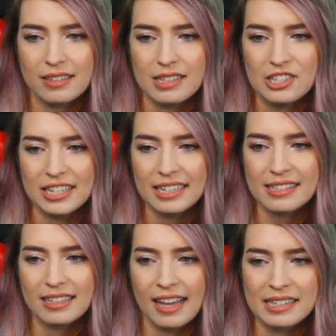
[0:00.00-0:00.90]
Genie
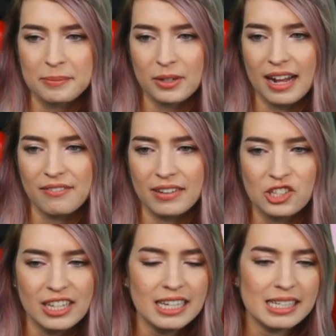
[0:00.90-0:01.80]
still has more now.
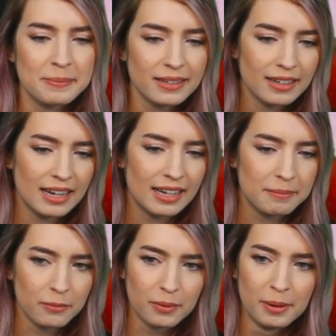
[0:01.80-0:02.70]
Genie's been
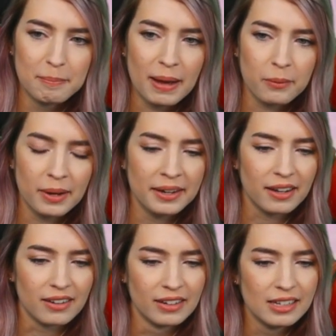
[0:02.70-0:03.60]
by
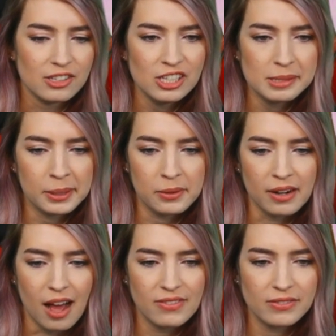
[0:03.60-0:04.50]
1-0. Genie's been going
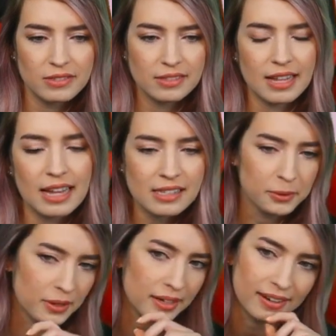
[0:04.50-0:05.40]
off. Had some
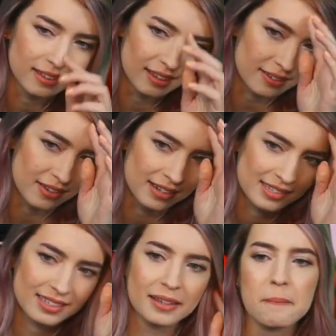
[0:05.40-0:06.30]
great luck,
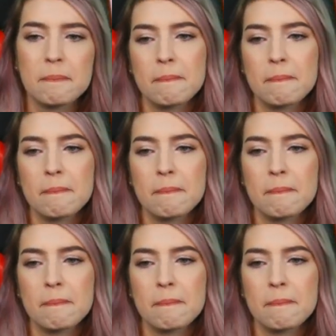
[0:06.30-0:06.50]
honestly.